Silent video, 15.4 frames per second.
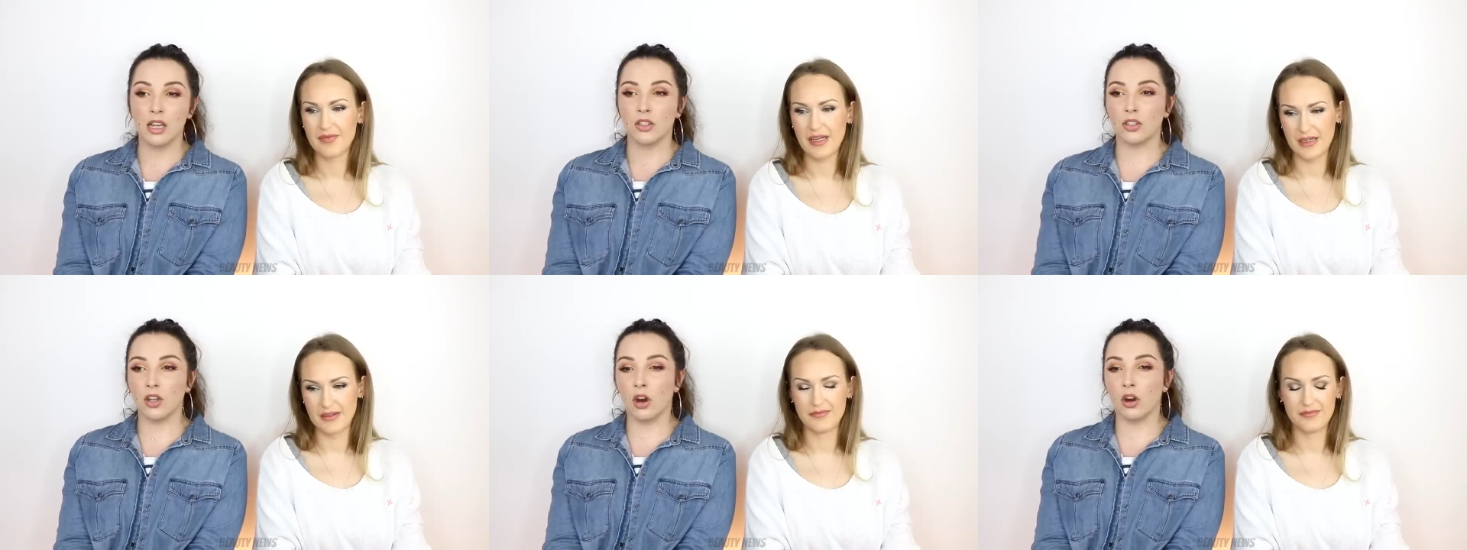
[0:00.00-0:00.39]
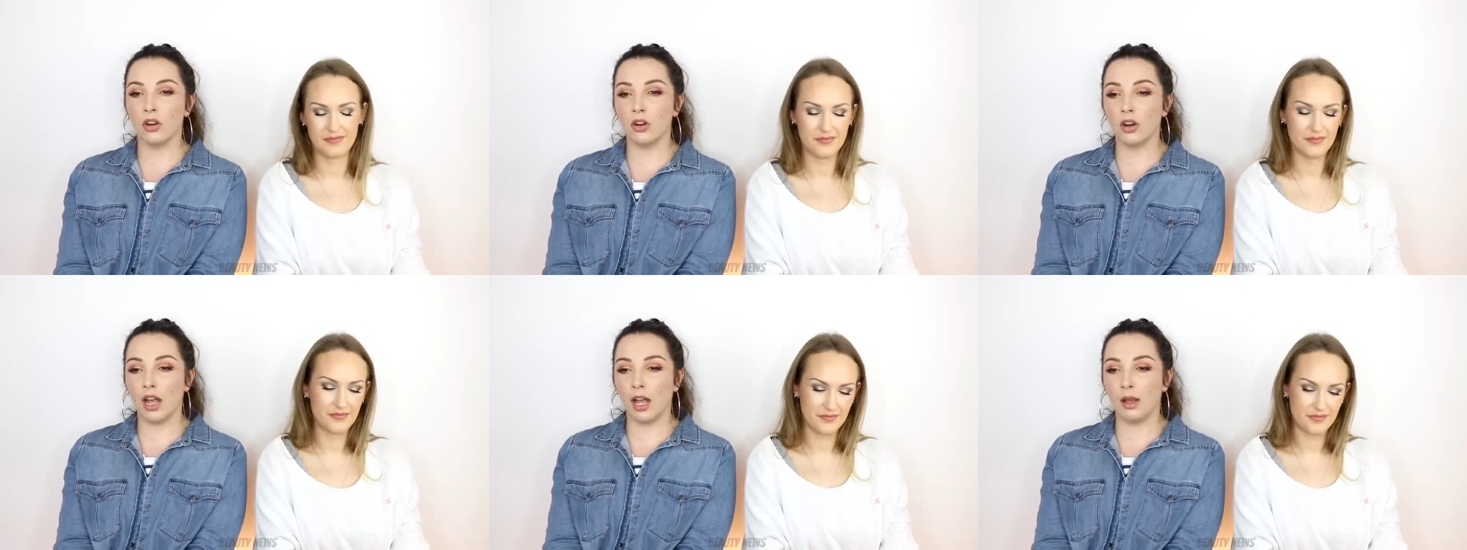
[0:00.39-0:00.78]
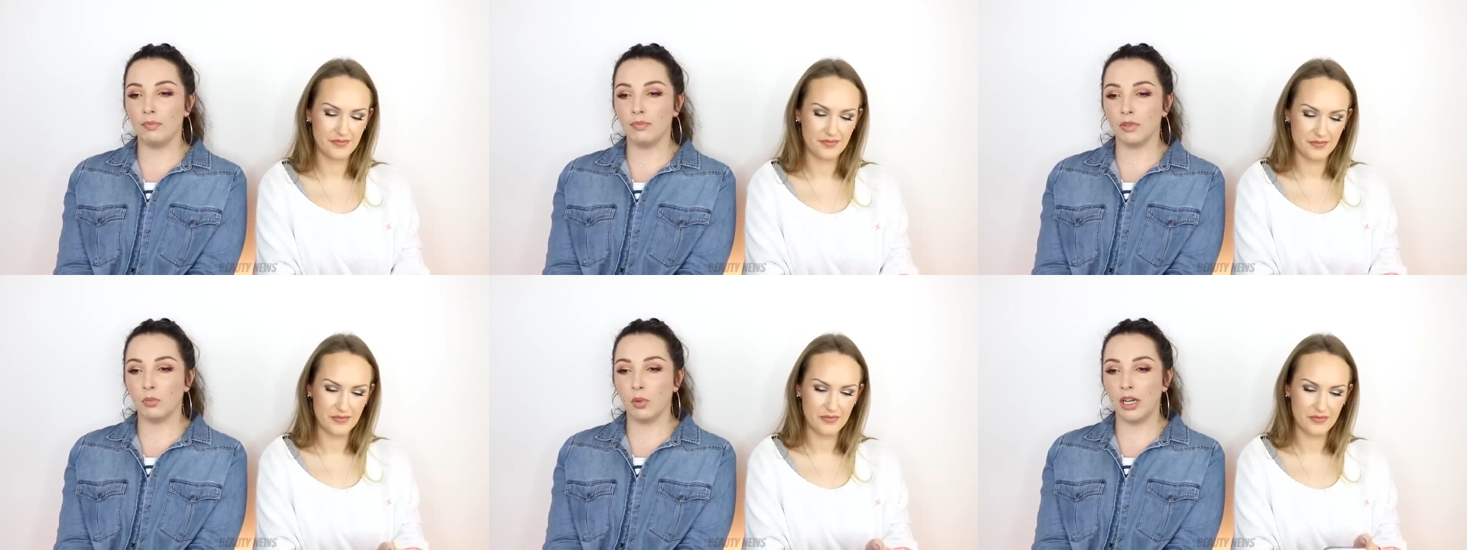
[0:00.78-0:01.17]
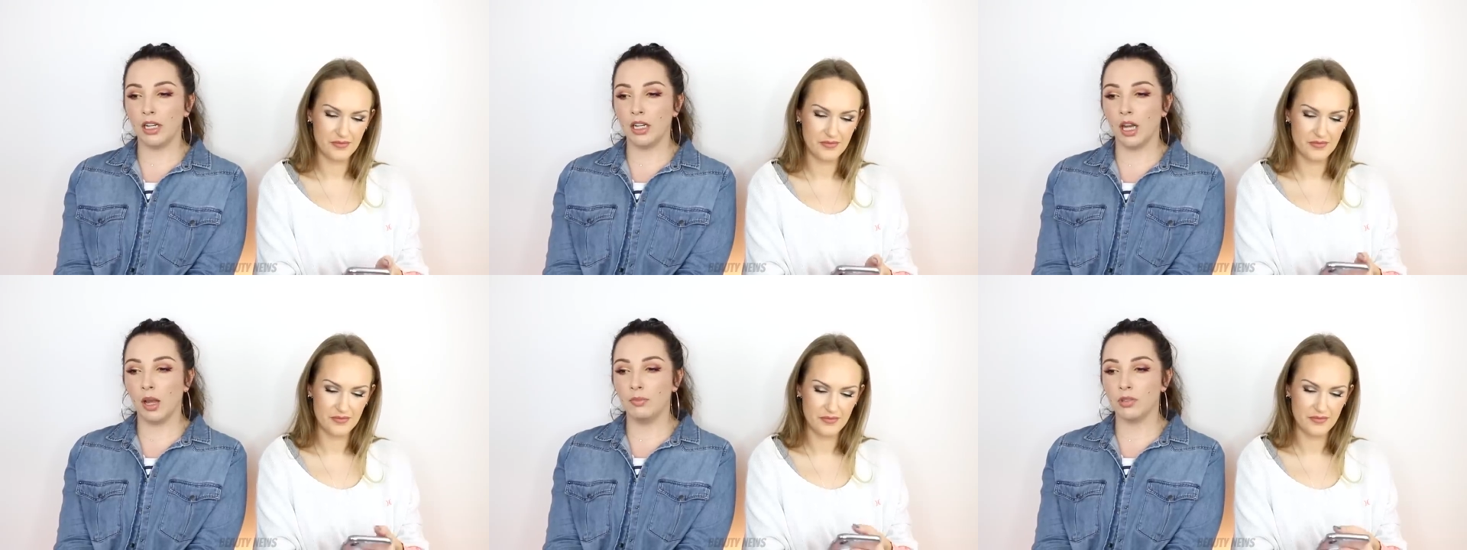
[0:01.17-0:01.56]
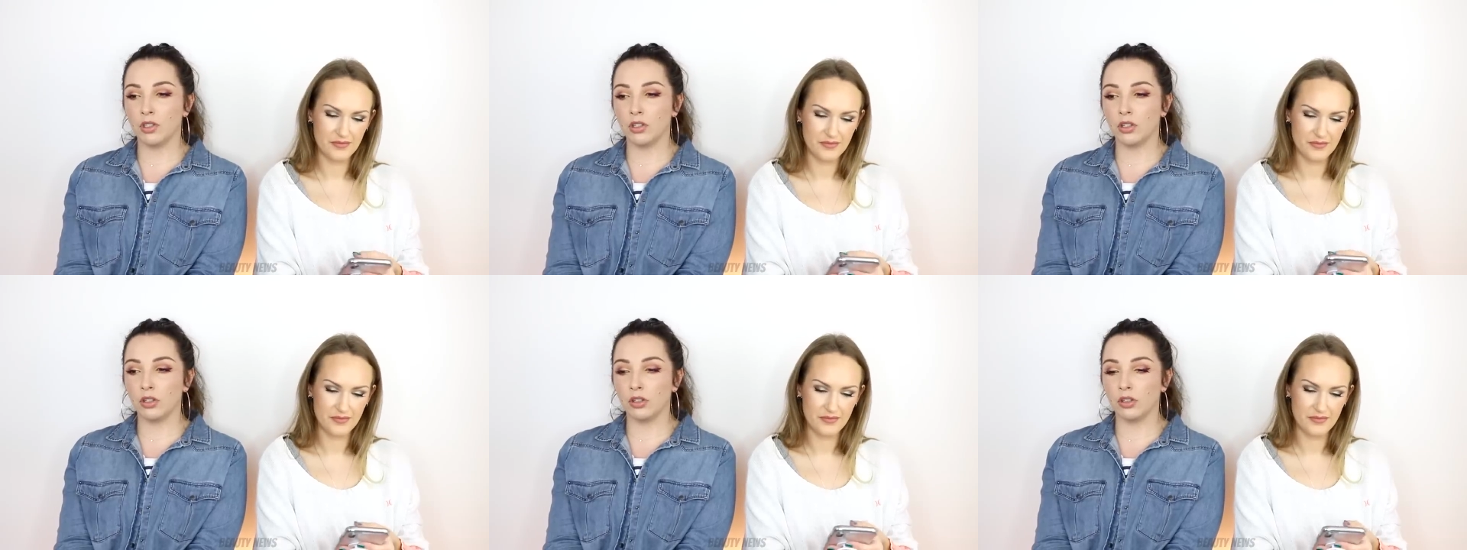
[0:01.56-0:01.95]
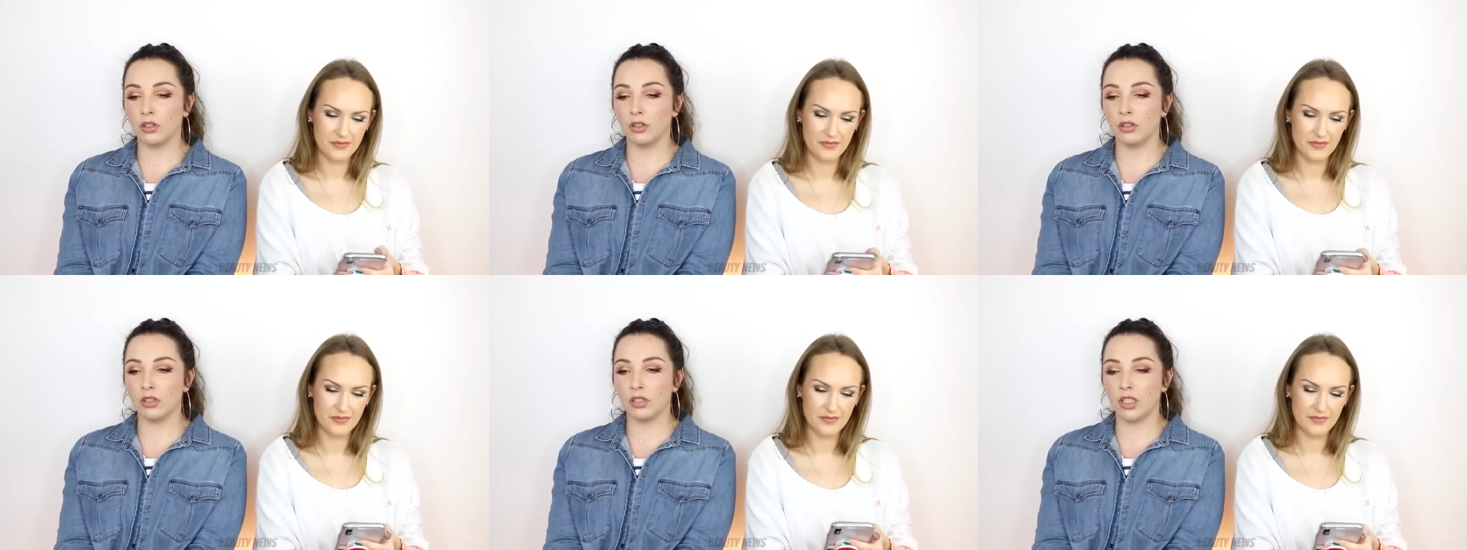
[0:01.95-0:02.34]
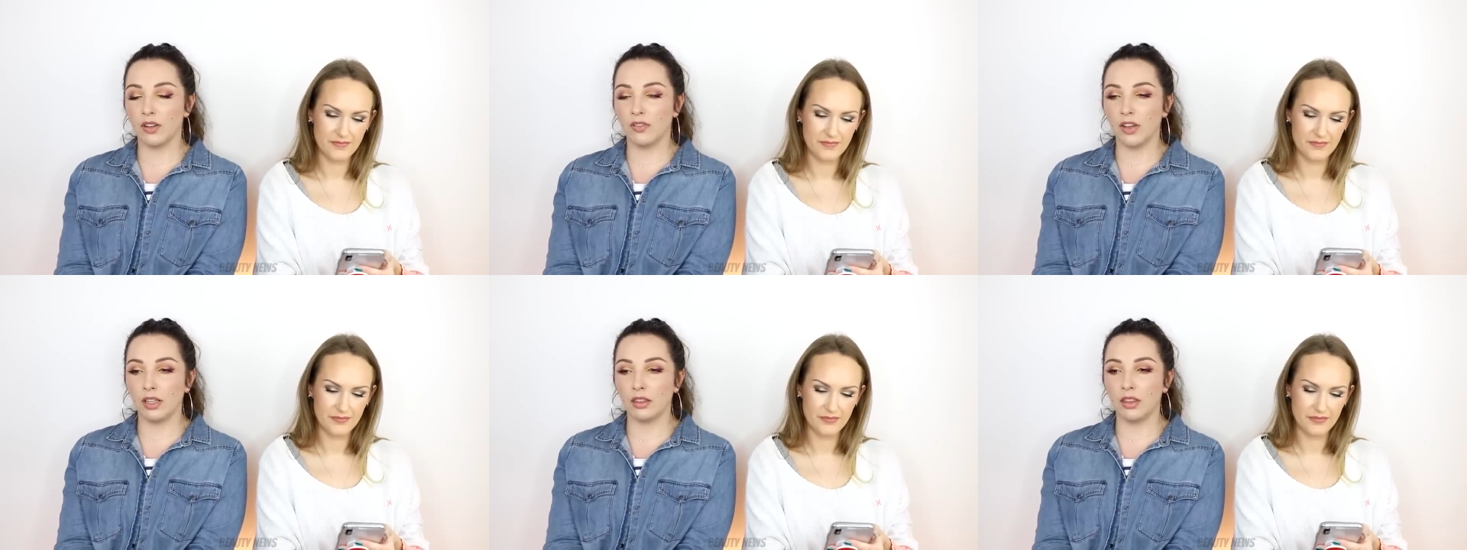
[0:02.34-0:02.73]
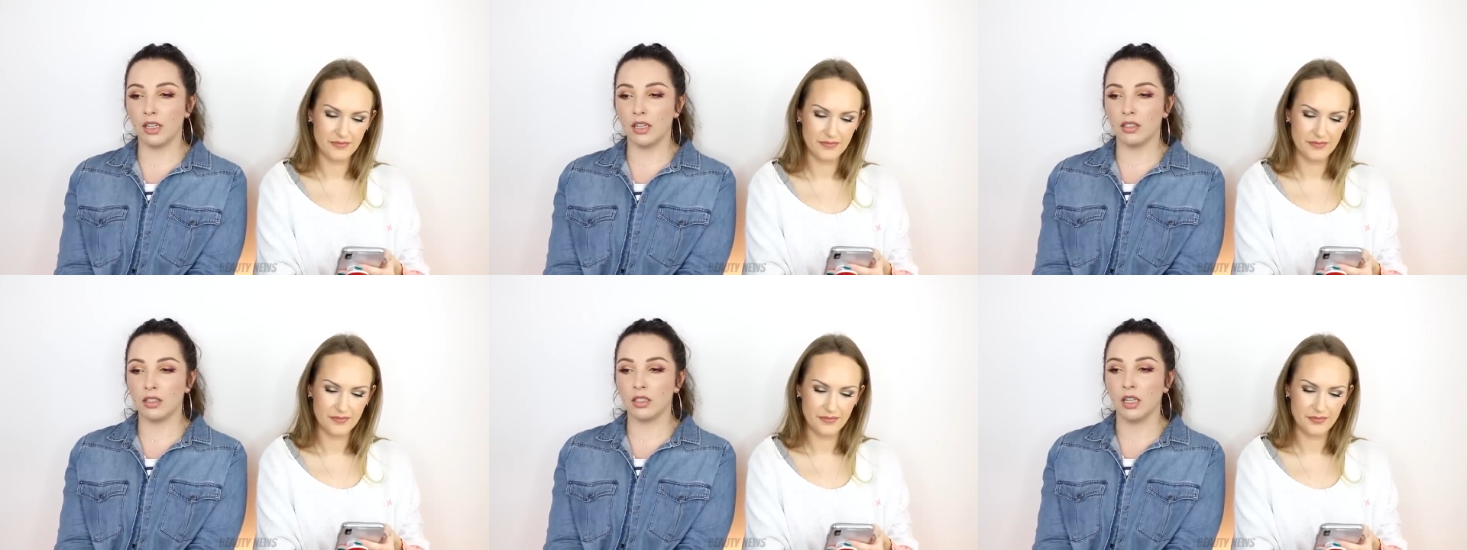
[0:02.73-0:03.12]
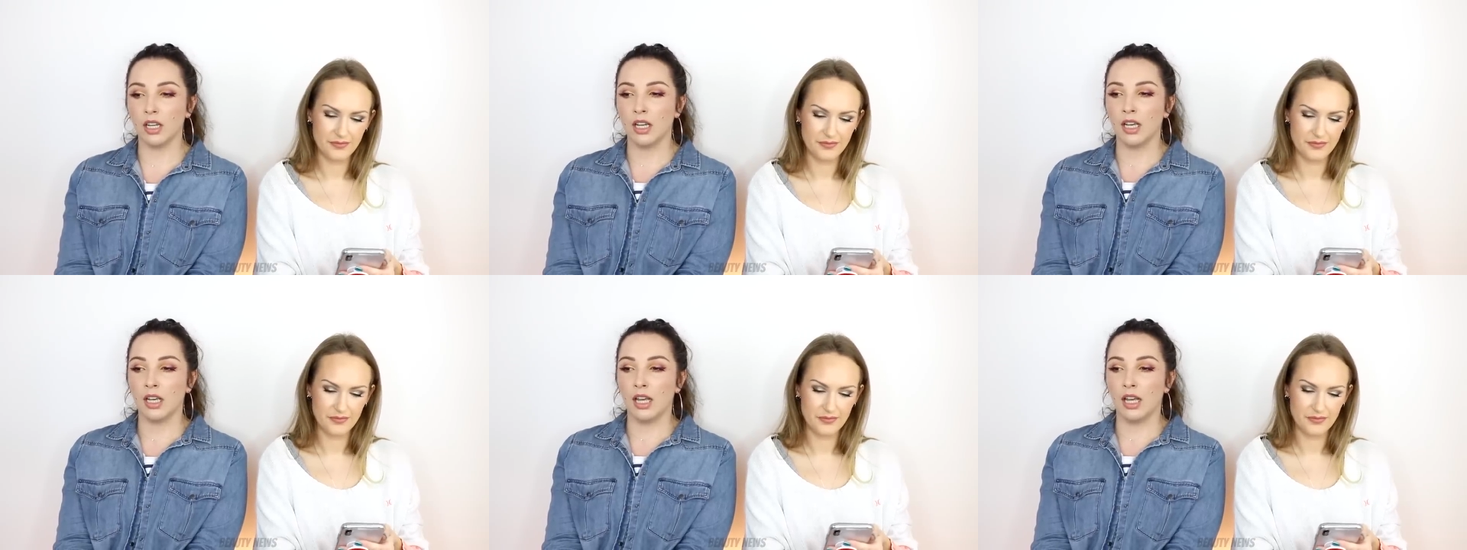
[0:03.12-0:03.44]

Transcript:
Speaker 1: Yeah. So when it comes to stuff like this,